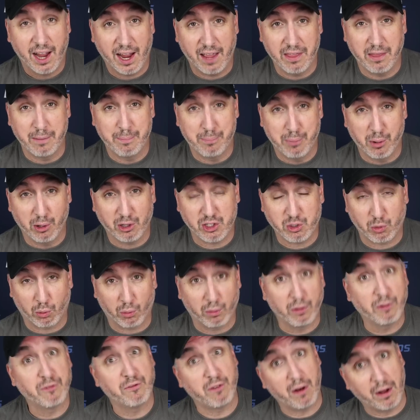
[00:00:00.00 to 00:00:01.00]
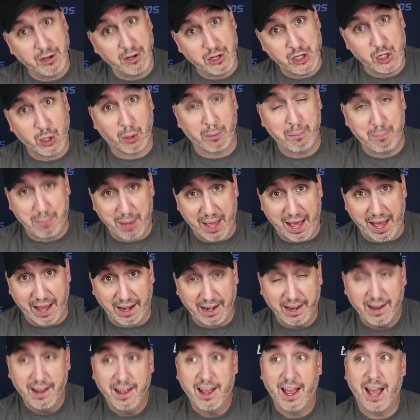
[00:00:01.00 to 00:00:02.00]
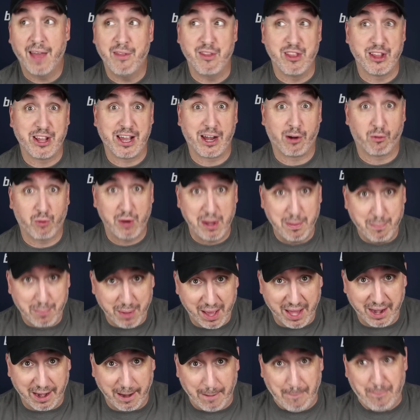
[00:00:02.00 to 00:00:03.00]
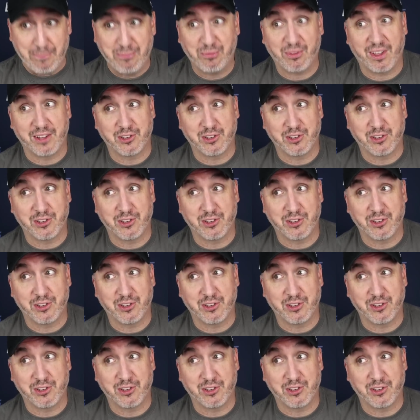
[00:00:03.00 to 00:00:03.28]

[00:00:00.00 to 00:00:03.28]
and the books will refund your bet and you got to re-bet it.